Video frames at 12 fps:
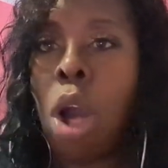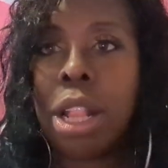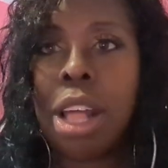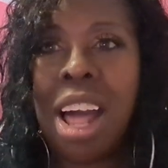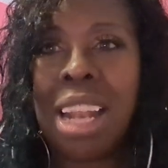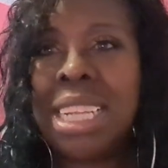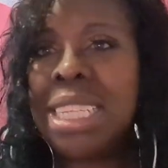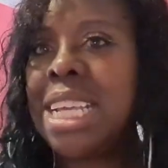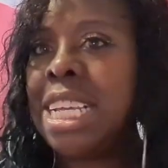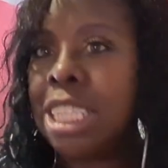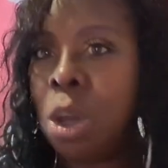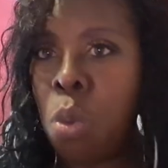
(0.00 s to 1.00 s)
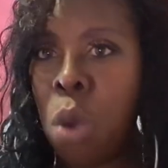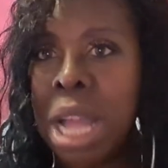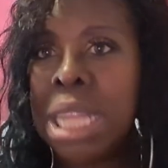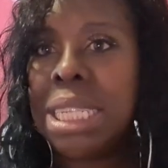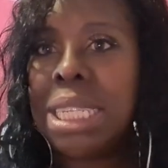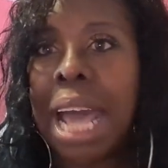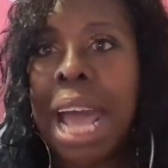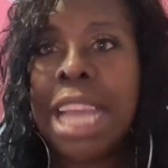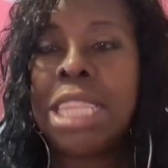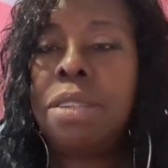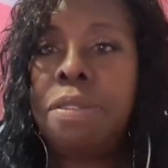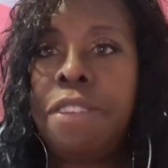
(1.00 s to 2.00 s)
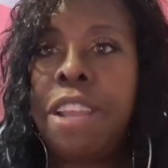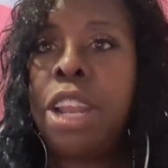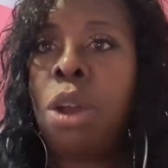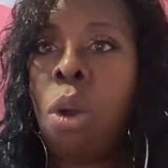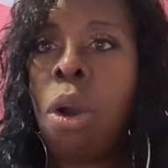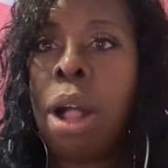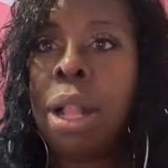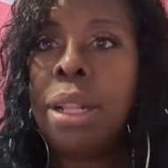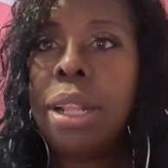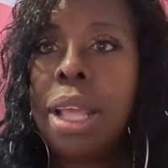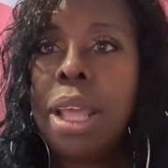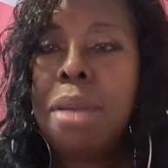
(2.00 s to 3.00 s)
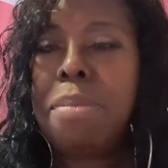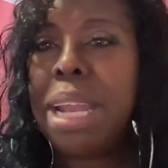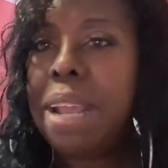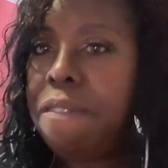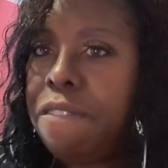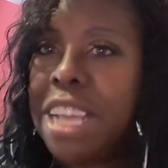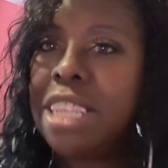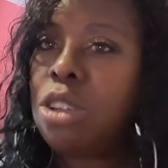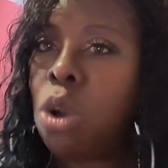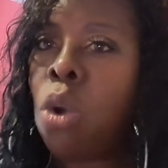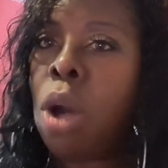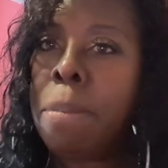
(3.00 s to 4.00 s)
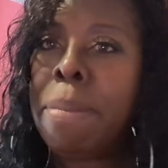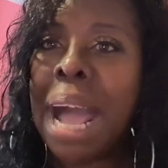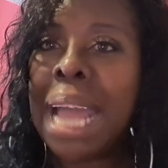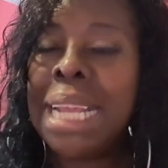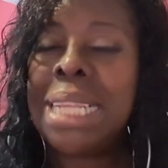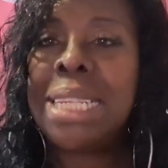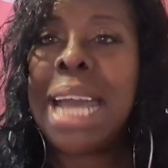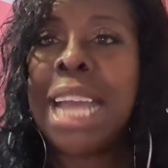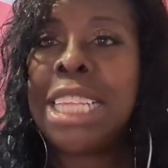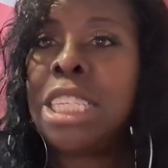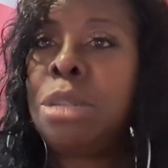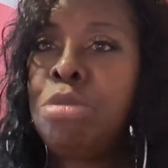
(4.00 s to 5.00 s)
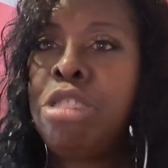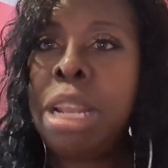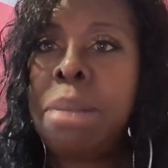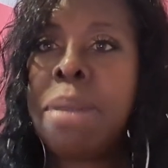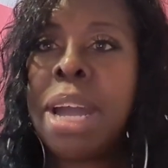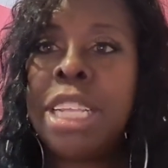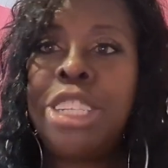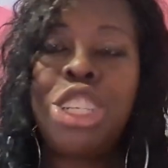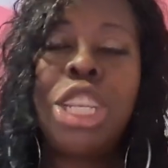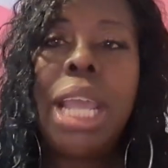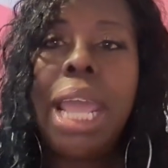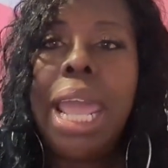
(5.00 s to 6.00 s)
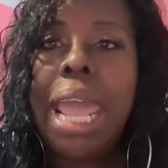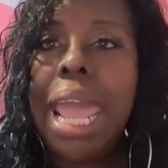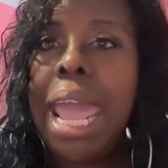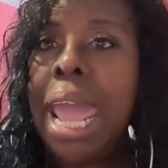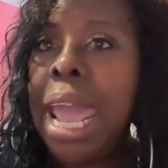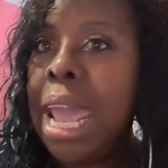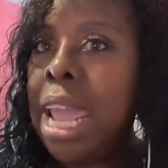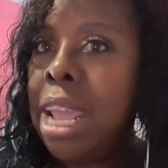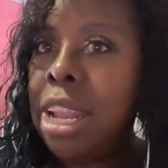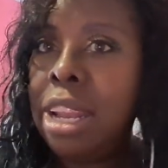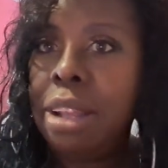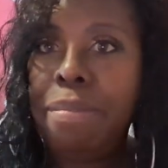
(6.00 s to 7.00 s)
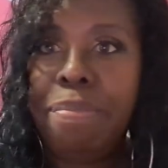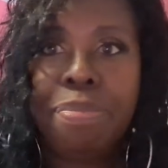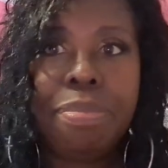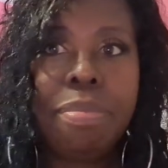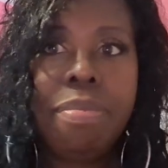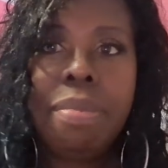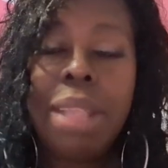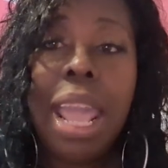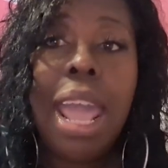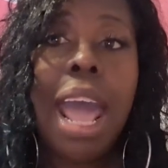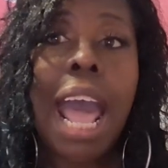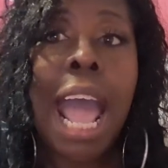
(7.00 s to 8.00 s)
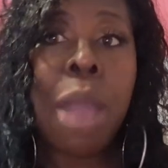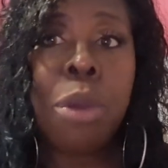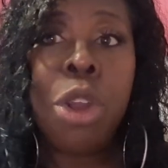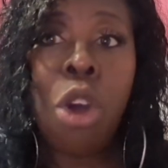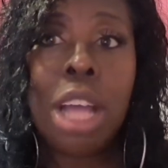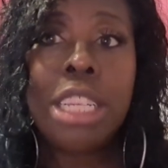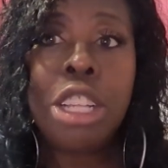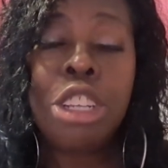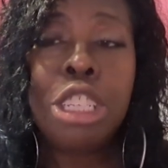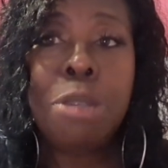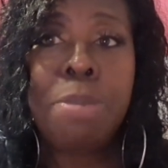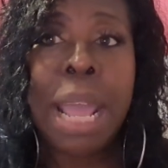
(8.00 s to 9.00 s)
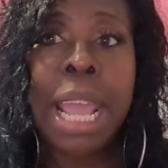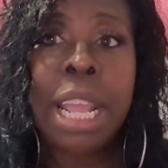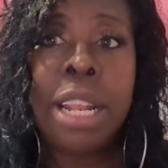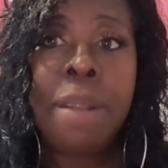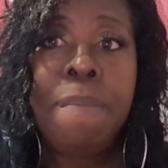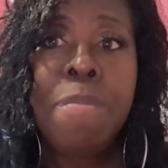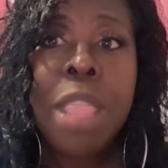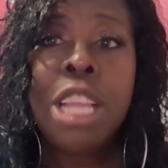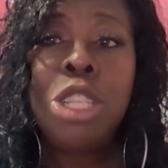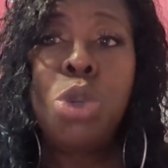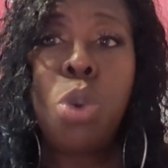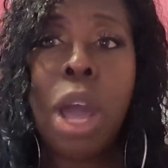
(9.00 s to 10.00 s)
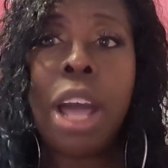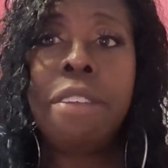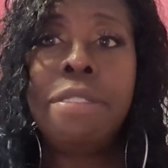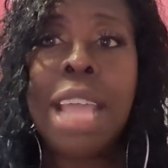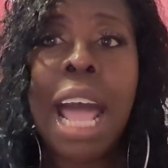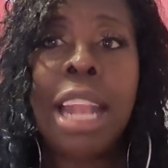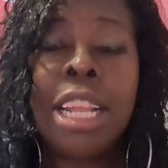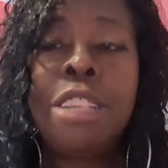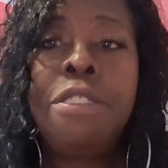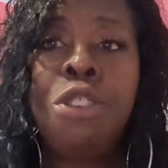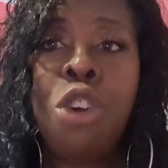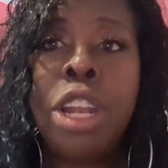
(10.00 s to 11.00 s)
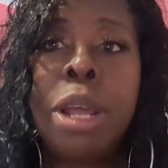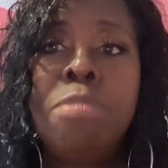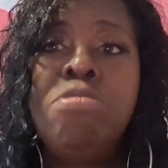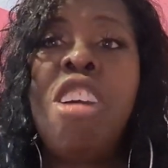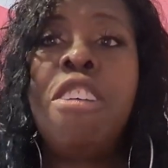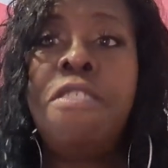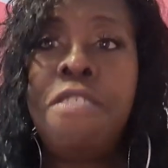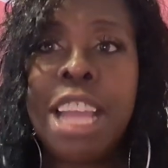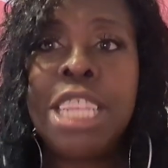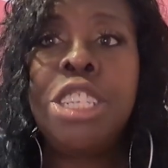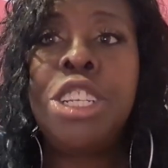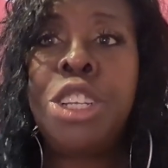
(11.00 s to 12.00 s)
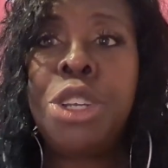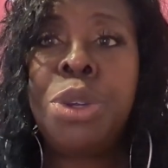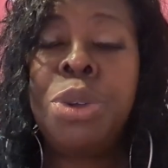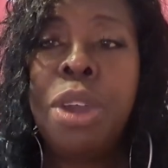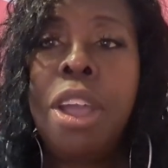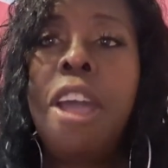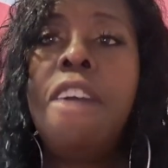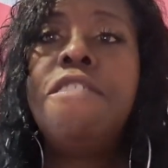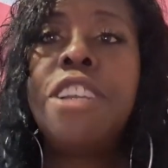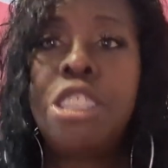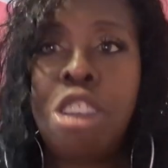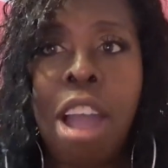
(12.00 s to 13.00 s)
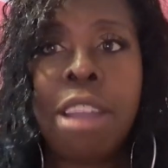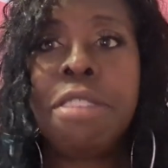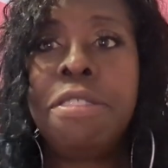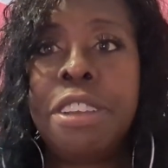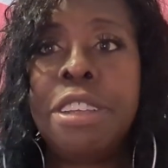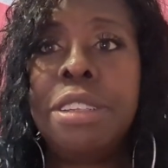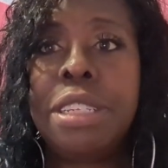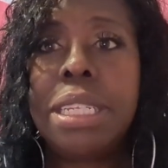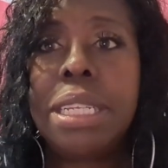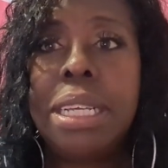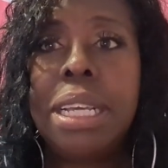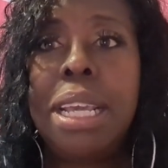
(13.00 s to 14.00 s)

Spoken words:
All colors. It's a one size fit all, but it fits all body sizes pretty much. And I would also spend $12 for the professional photographers